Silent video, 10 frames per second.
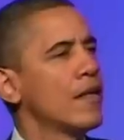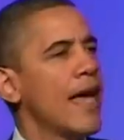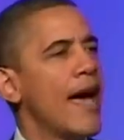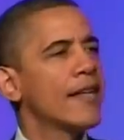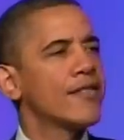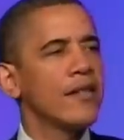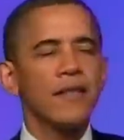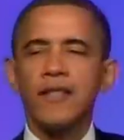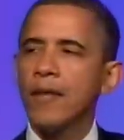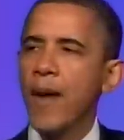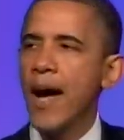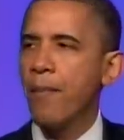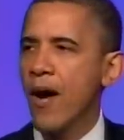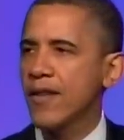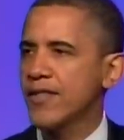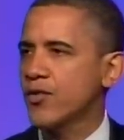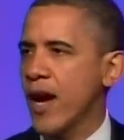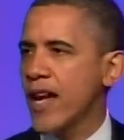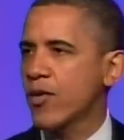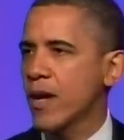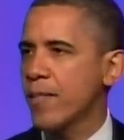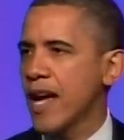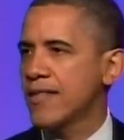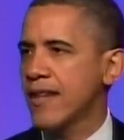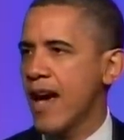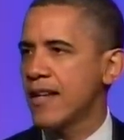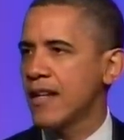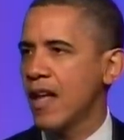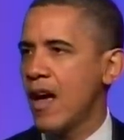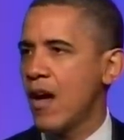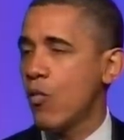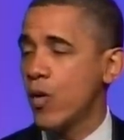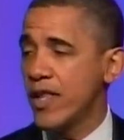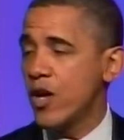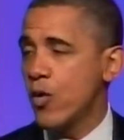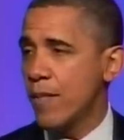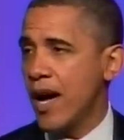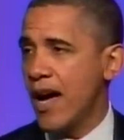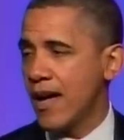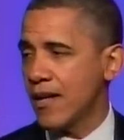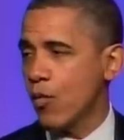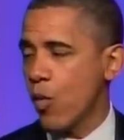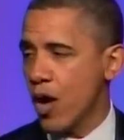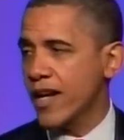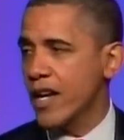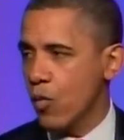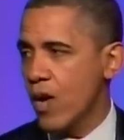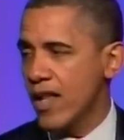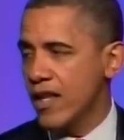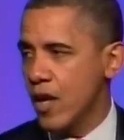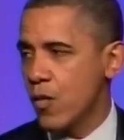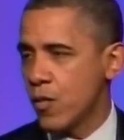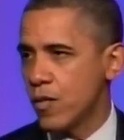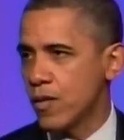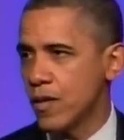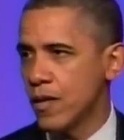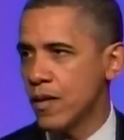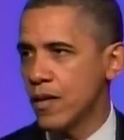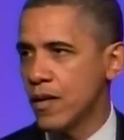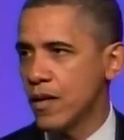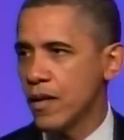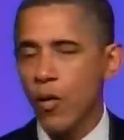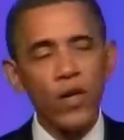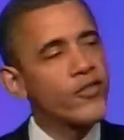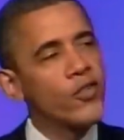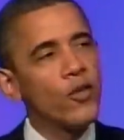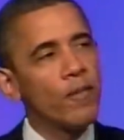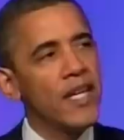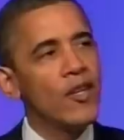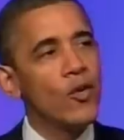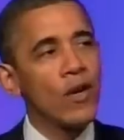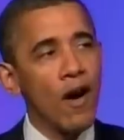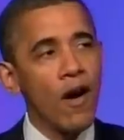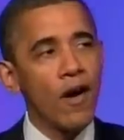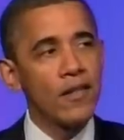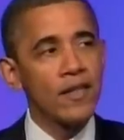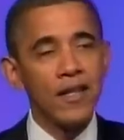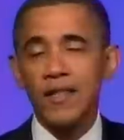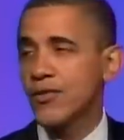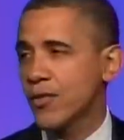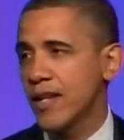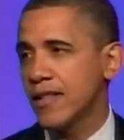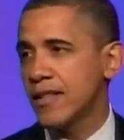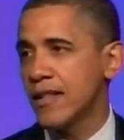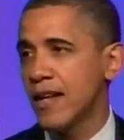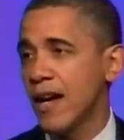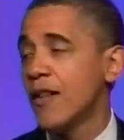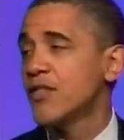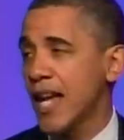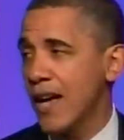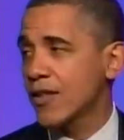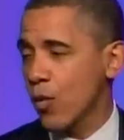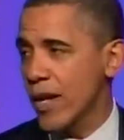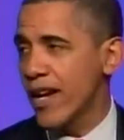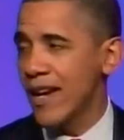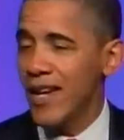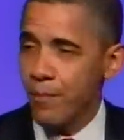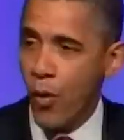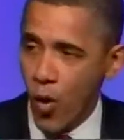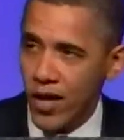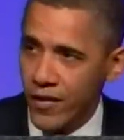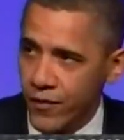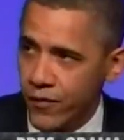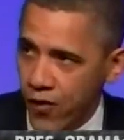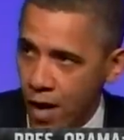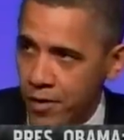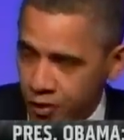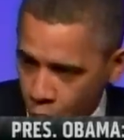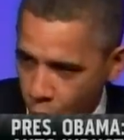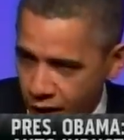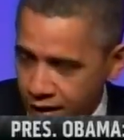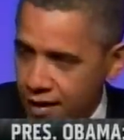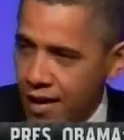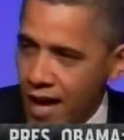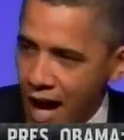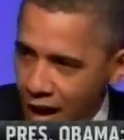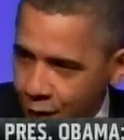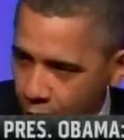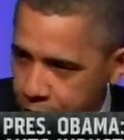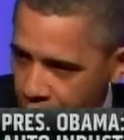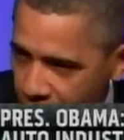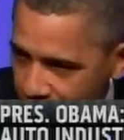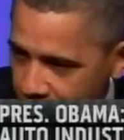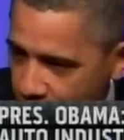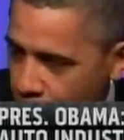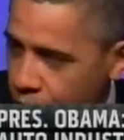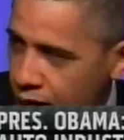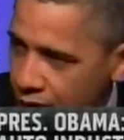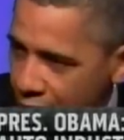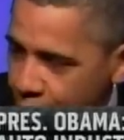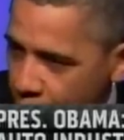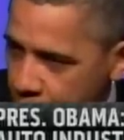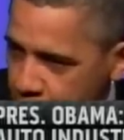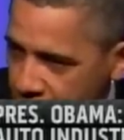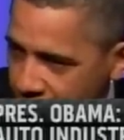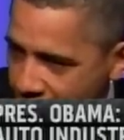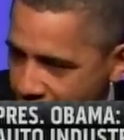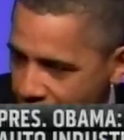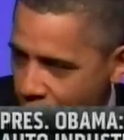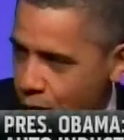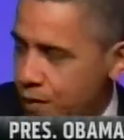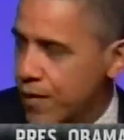Thanks to the bipartisan trade agreement I signed into law, with you in mind, working with you, there will soon be new cars in the streets of South Korea imported from Detroit and from Toledo and from Chicago.